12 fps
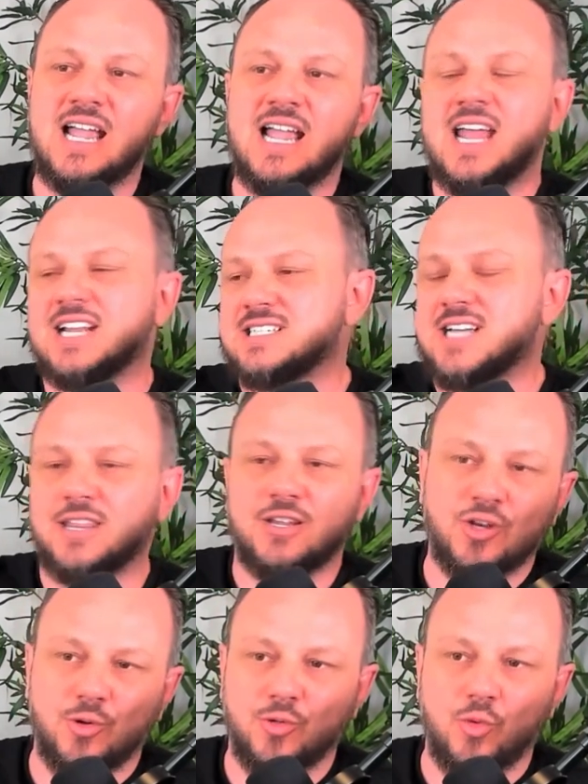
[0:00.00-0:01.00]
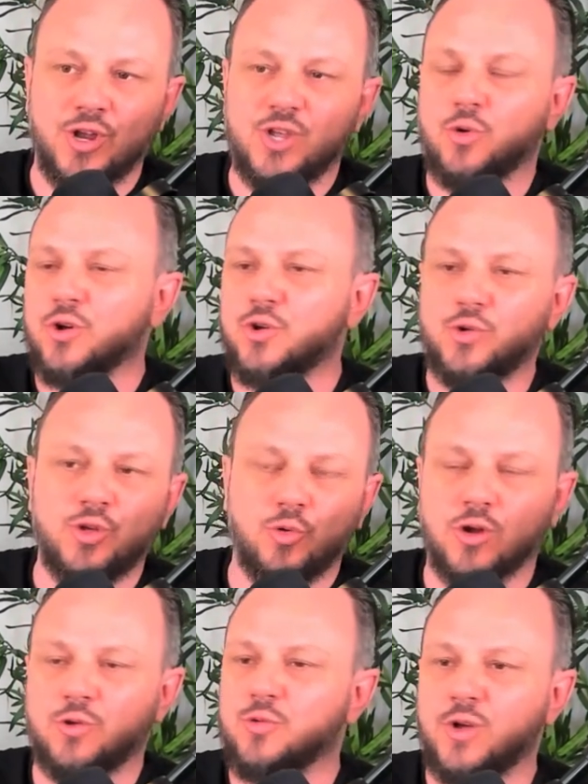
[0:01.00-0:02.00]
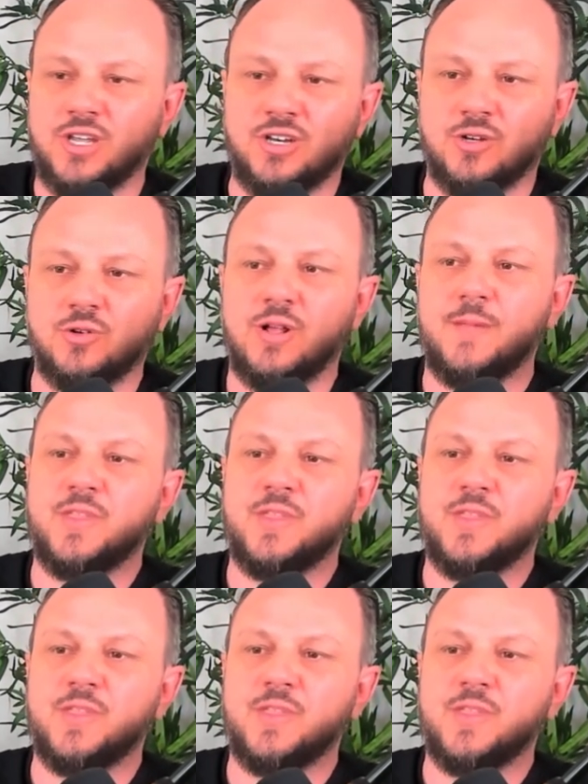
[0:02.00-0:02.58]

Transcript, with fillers: It has nothing to do with where you work, who you work with, what you do.